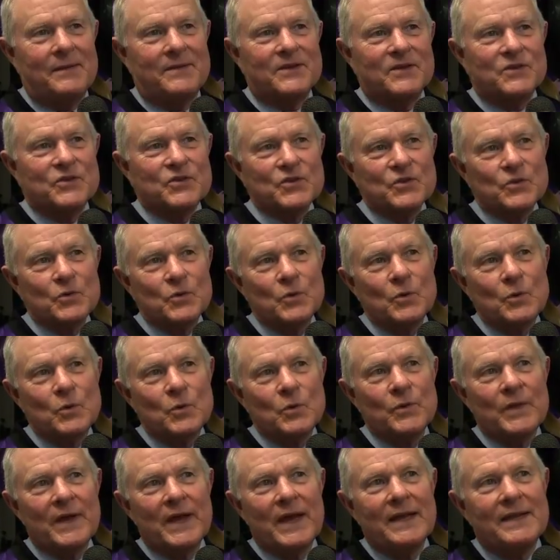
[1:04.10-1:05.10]
it's a
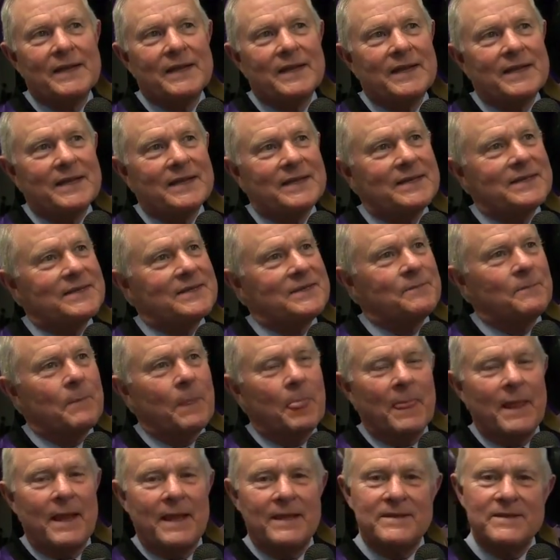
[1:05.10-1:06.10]
school that is
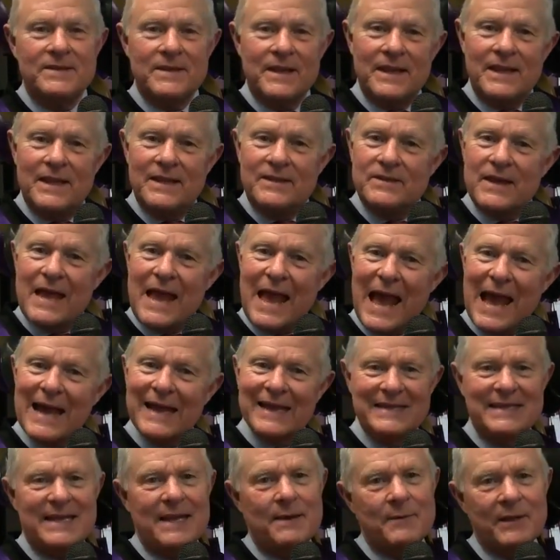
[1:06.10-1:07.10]
it's it's
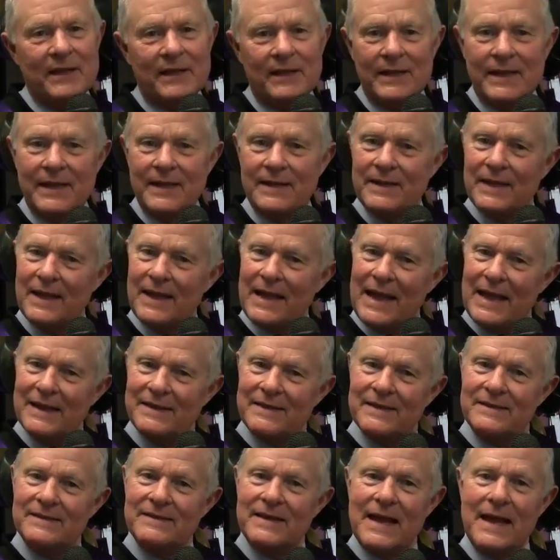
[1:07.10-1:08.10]
academically
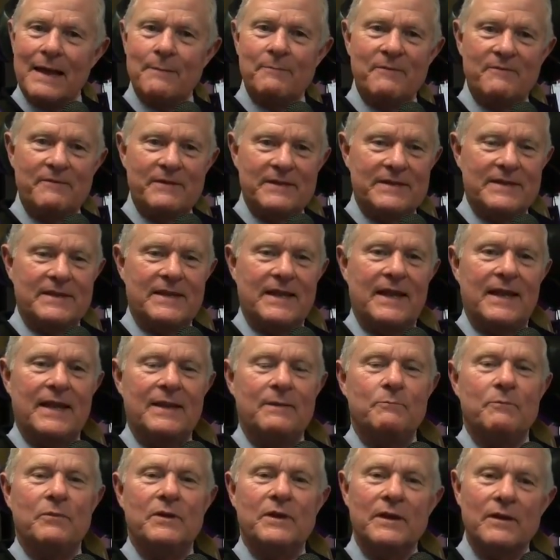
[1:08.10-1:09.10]
at the top of its
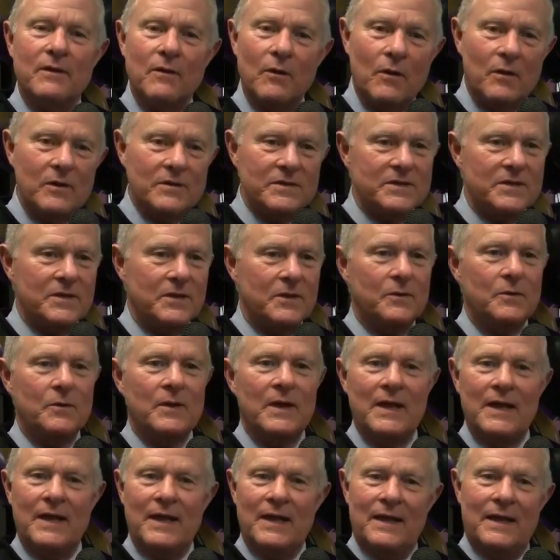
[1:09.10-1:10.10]
game, but it also
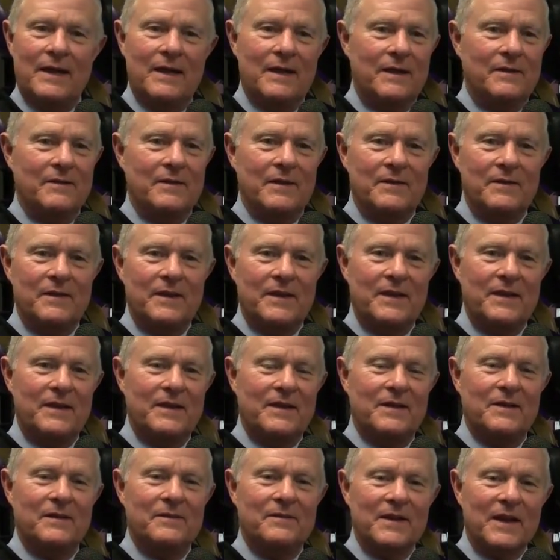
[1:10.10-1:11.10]
uh,
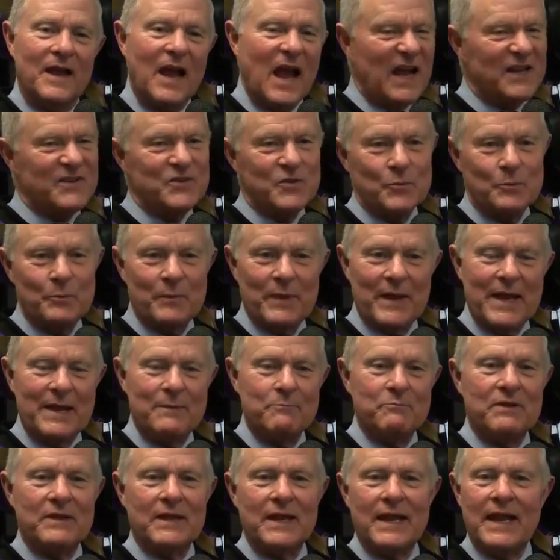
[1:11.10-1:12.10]
the uh, the concert
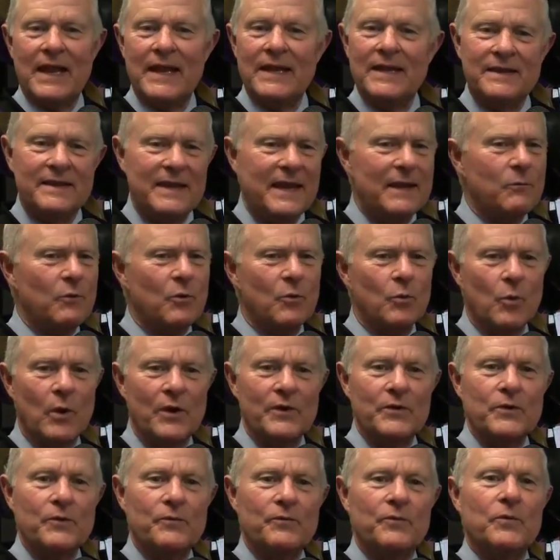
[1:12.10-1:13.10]
band played and they were
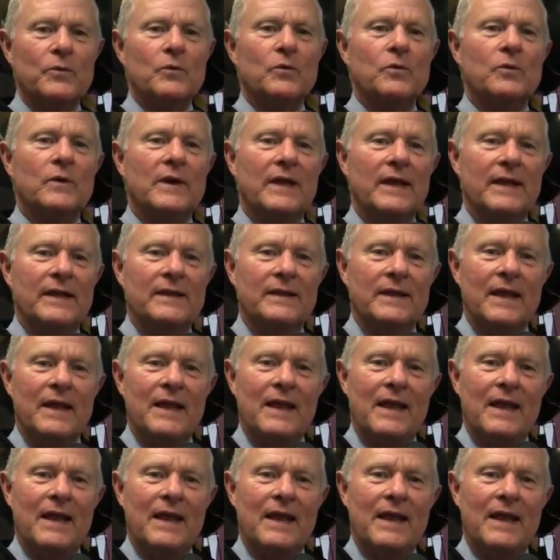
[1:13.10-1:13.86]
wonderful and